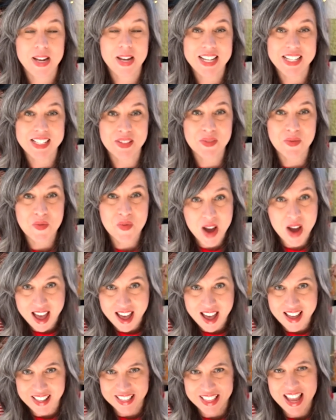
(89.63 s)
But as
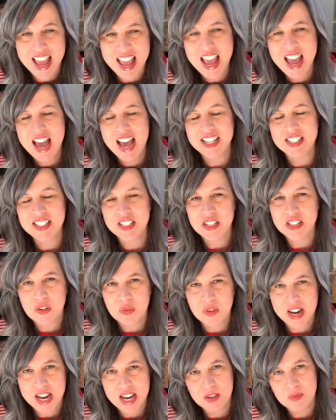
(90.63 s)
well as a
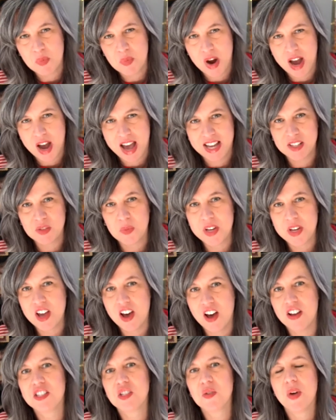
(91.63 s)
grand prize,
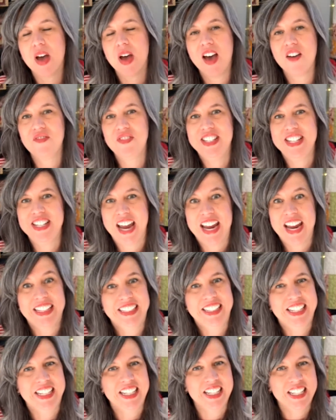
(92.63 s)
we also have
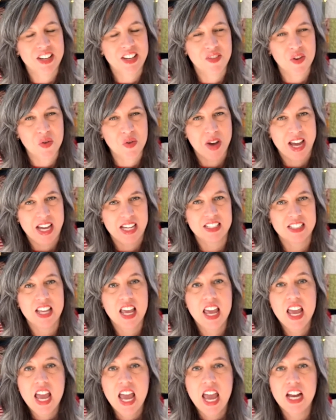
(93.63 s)
daily giveaways.
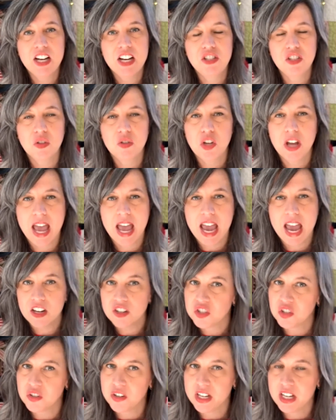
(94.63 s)
And so to
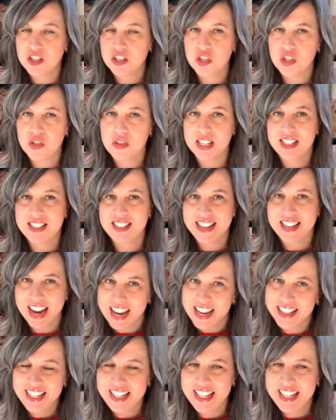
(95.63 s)
enter into the
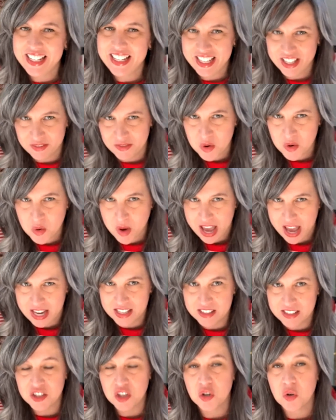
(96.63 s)
daily
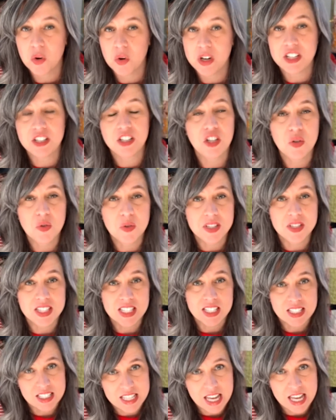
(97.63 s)
giveaways, you're going to use
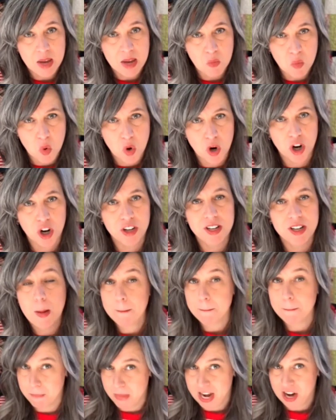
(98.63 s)
the same word,
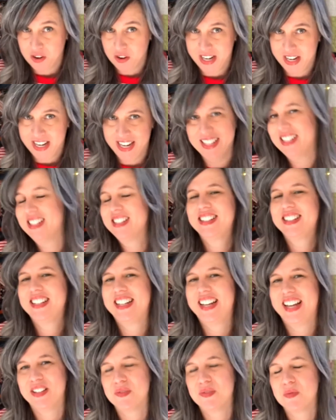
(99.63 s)
Mary is
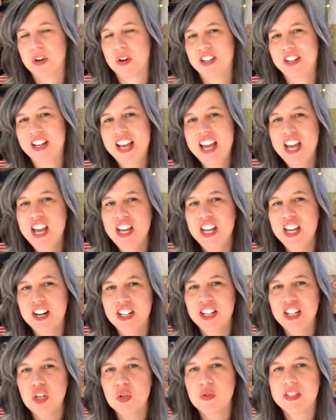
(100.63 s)
today's word.
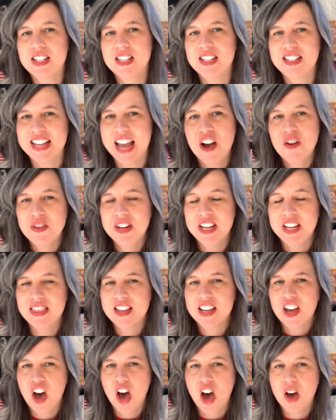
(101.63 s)
You're going to use it down
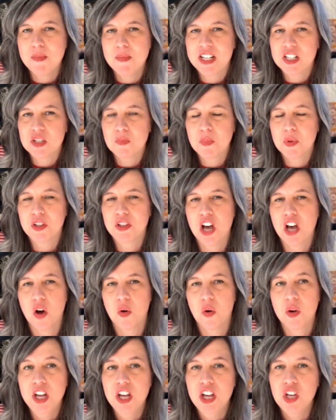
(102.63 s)
in the comments
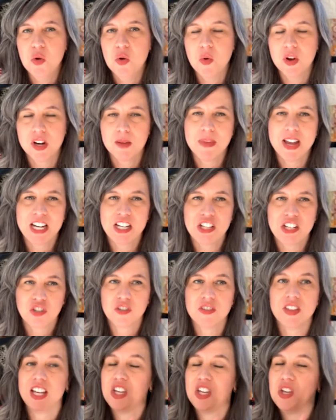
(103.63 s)
below. You want to make
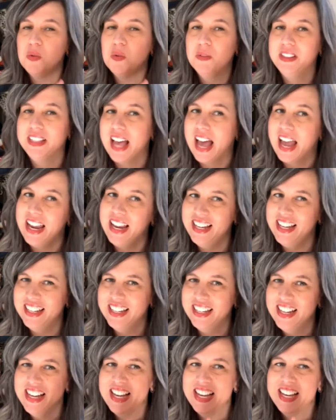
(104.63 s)
sure that you
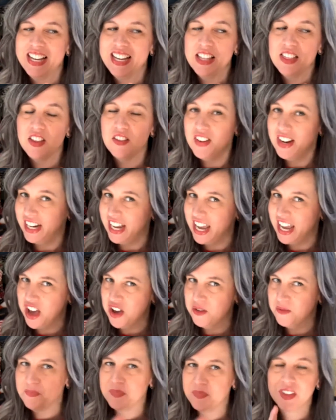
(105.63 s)
like, the video,
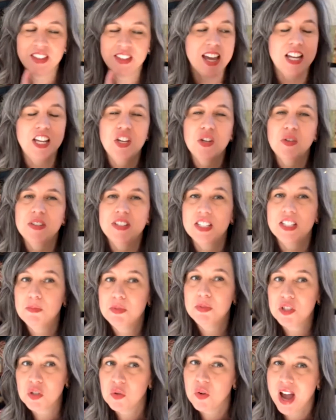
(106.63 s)
that you
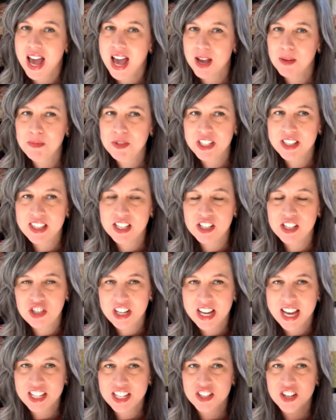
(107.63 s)
subscribe to the
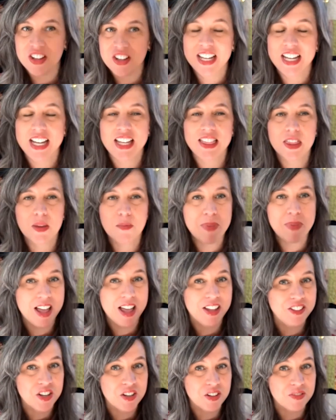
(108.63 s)
channel, hit the
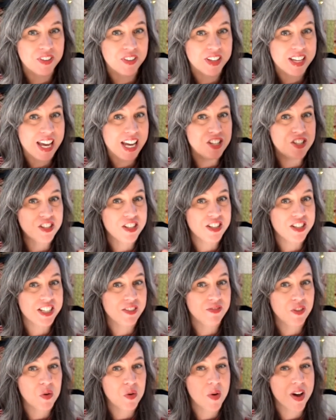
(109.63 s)
bell
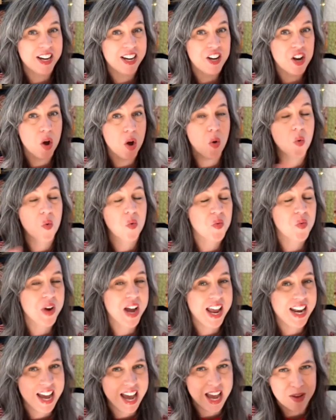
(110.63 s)
notifications if you want to know
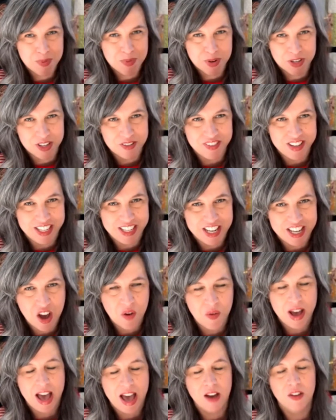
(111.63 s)
when I put a
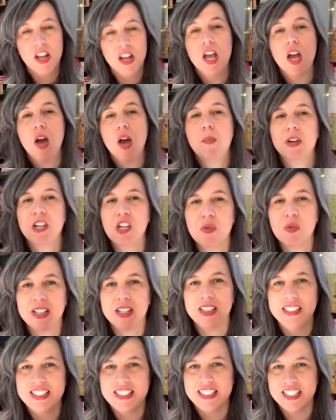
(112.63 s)
video out, but you
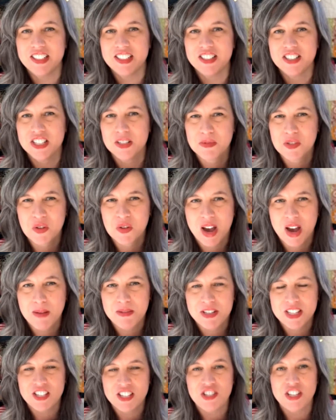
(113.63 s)
at least need to
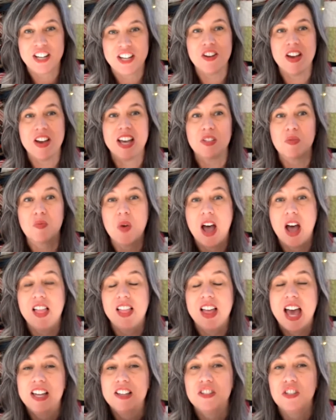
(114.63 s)
subscribe to the channel as
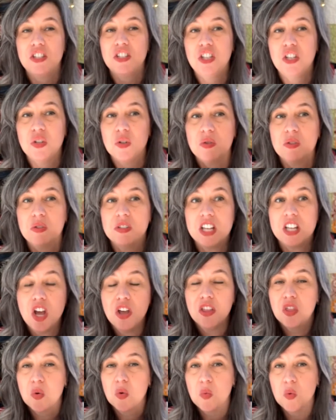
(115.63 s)
well as use
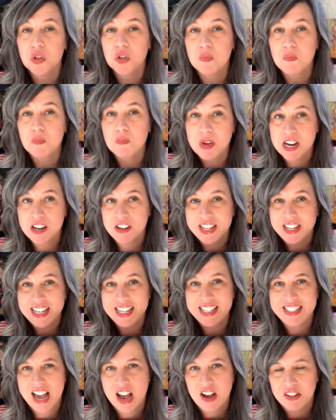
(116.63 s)
the word
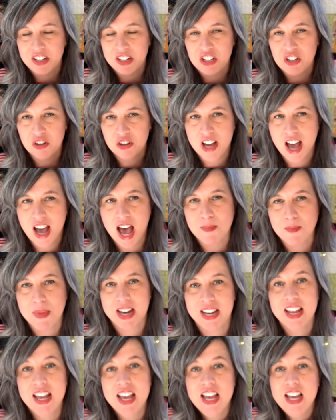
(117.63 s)
Mary down in your
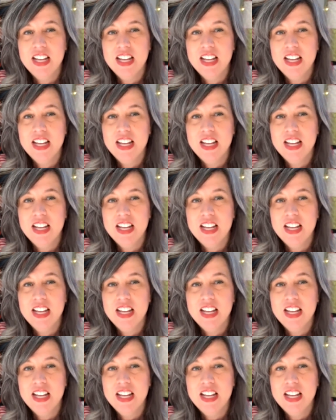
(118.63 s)
comment.